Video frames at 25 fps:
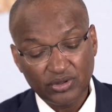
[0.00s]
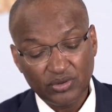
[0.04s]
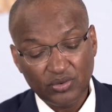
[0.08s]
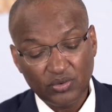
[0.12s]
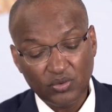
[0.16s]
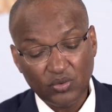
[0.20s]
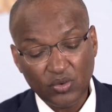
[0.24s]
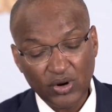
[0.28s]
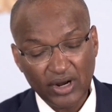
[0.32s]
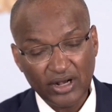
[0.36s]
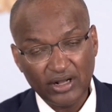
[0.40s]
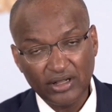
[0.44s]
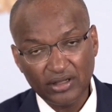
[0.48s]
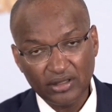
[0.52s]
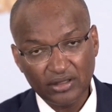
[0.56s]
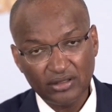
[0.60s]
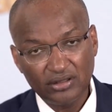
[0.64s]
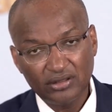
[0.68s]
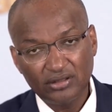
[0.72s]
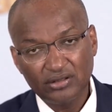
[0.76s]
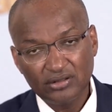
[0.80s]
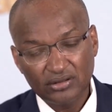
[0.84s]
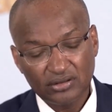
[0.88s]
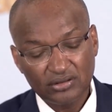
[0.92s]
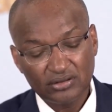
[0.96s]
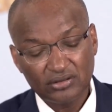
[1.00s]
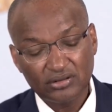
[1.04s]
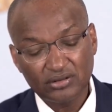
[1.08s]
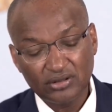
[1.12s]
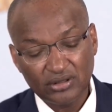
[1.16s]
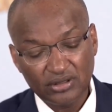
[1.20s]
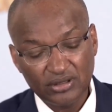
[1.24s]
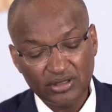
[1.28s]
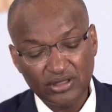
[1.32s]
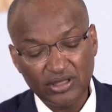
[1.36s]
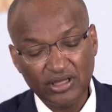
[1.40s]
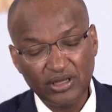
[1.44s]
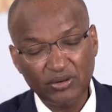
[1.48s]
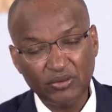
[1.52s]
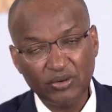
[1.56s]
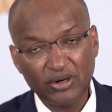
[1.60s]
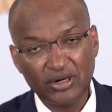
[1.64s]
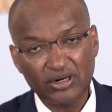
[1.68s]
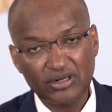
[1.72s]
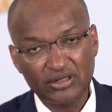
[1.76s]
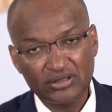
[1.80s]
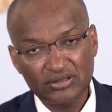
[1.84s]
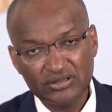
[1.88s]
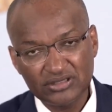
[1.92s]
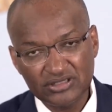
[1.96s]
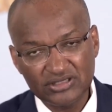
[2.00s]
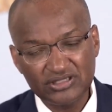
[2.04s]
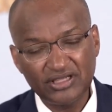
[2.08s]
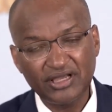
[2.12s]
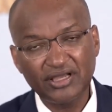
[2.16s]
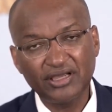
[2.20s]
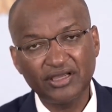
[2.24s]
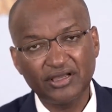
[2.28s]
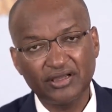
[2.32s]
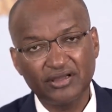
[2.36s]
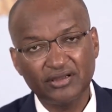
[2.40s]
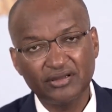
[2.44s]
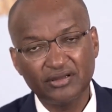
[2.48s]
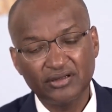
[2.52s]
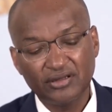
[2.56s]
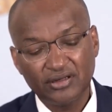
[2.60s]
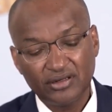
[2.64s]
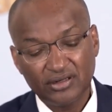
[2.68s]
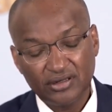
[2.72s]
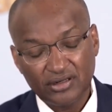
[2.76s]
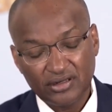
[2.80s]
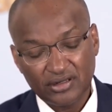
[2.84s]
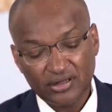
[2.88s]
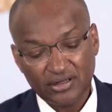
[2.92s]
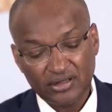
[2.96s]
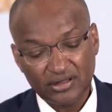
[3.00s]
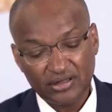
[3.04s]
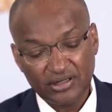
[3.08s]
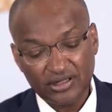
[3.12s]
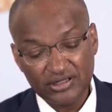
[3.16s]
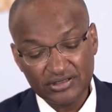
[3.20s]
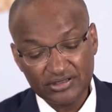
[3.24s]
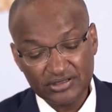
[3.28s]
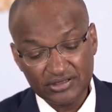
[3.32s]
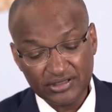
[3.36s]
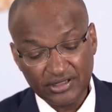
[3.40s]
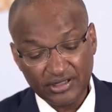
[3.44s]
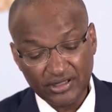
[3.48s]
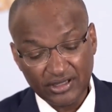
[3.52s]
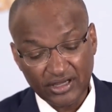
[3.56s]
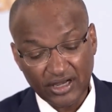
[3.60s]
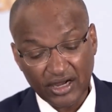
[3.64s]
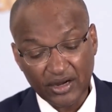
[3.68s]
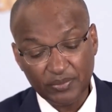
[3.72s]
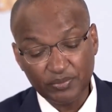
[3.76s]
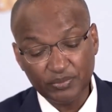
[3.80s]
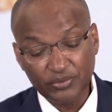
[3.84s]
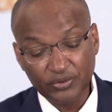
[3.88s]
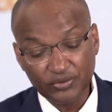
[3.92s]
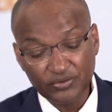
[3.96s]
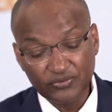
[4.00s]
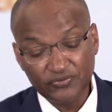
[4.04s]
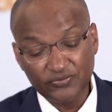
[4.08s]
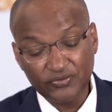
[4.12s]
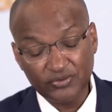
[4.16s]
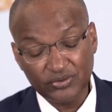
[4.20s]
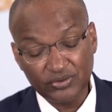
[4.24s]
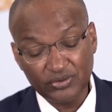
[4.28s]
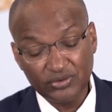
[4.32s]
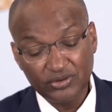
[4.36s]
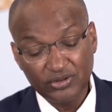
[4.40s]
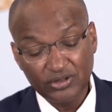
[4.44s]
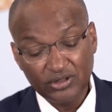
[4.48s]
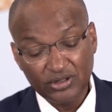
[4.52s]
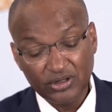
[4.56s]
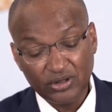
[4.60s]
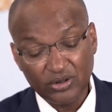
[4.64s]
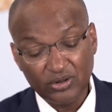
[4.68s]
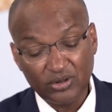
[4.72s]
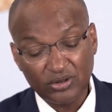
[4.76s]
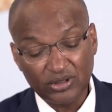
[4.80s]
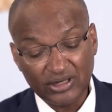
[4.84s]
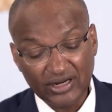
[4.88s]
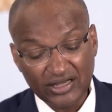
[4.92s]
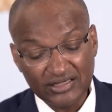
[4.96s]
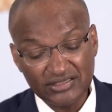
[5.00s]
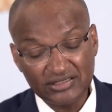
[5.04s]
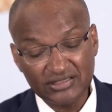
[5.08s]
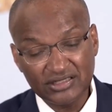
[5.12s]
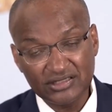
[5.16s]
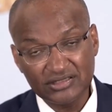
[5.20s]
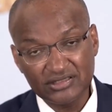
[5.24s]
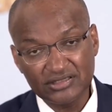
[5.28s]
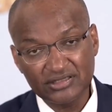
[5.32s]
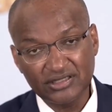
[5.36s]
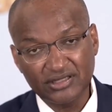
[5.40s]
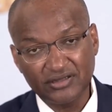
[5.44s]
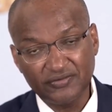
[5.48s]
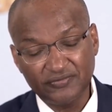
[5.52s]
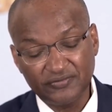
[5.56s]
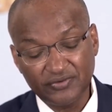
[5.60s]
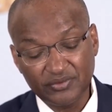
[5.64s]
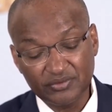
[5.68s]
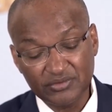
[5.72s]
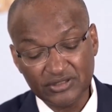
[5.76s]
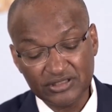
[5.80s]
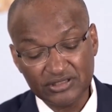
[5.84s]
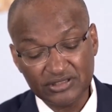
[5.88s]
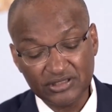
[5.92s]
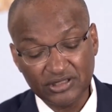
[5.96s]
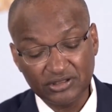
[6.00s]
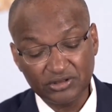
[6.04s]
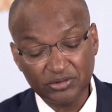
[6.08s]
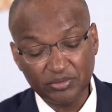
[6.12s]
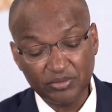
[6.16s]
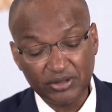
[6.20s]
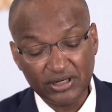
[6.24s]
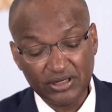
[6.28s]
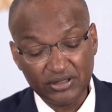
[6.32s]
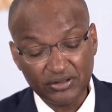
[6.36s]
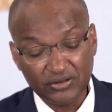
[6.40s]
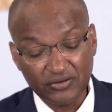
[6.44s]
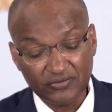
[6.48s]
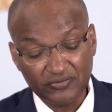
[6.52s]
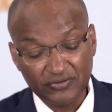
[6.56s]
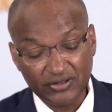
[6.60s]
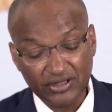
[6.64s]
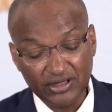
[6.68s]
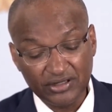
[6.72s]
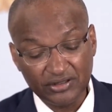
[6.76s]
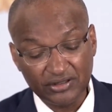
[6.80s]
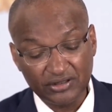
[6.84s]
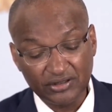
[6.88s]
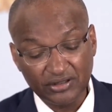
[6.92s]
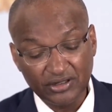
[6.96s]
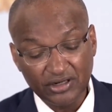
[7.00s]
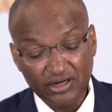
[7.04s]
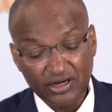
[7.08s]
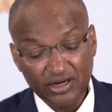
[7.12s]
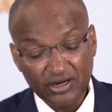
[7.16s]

while they were seeking, let's say, approval or licensing from the Central Bank of Kenya.